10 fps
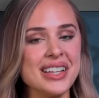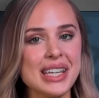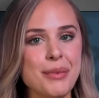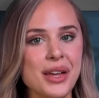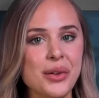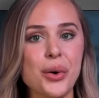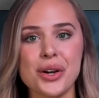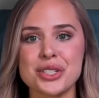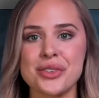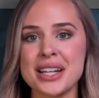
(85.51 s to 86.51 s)
email, or
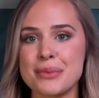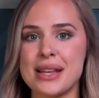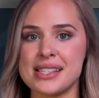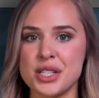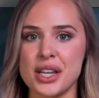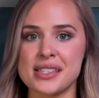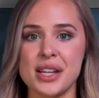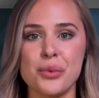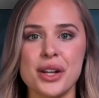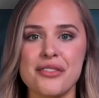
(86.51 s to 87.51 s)
direct message us, and
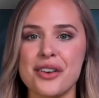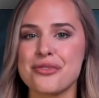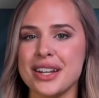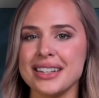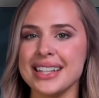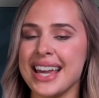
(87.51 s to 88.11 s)
one of our friendly